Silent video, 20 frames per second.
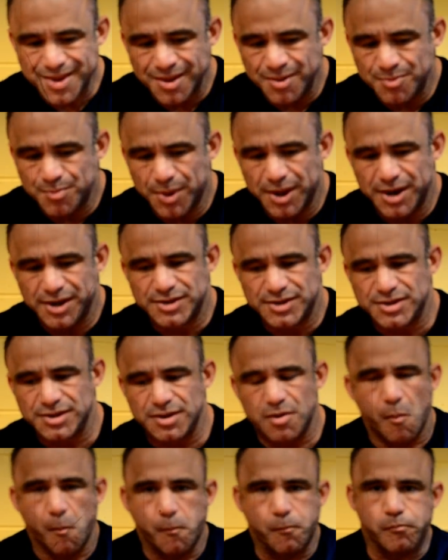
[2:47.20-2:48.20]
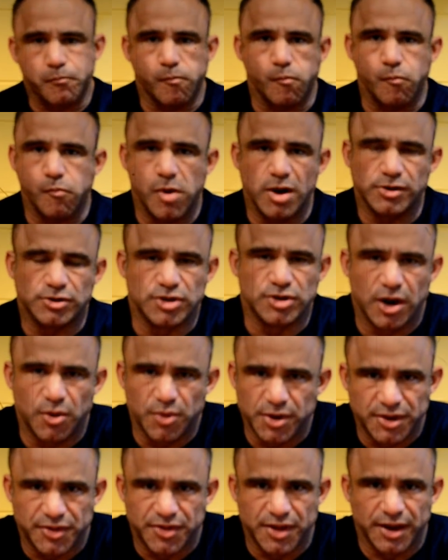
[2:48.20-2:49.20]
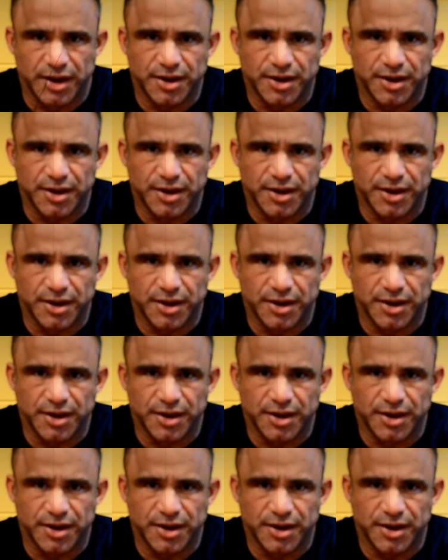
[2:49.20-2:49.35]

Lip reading: But it's not what you think.